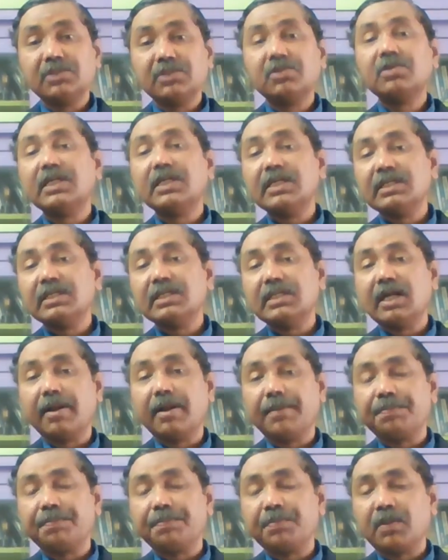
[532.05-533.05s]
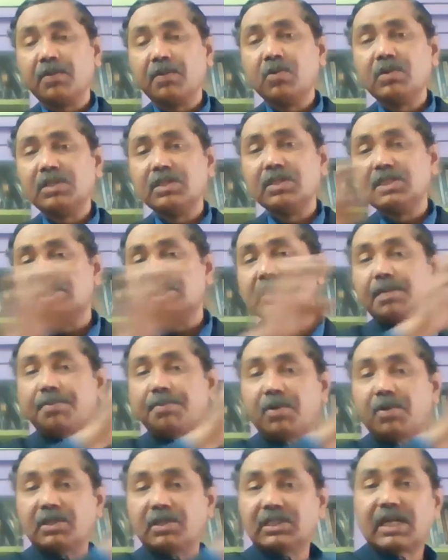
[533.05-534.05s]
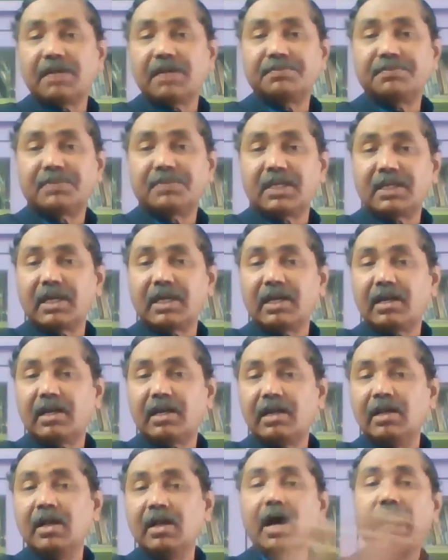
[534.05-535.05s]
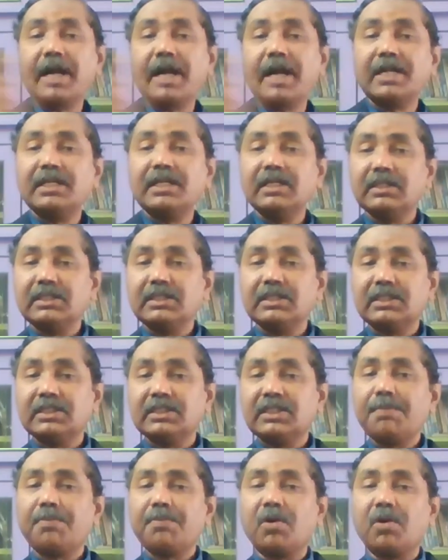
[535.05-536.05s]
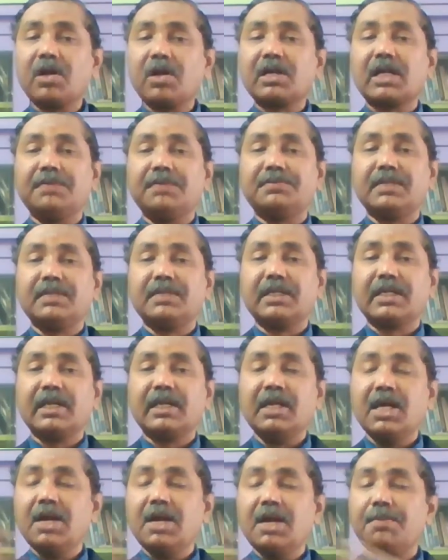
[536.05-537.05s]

So that is the this is the project life cycle, and this is the product life cycle.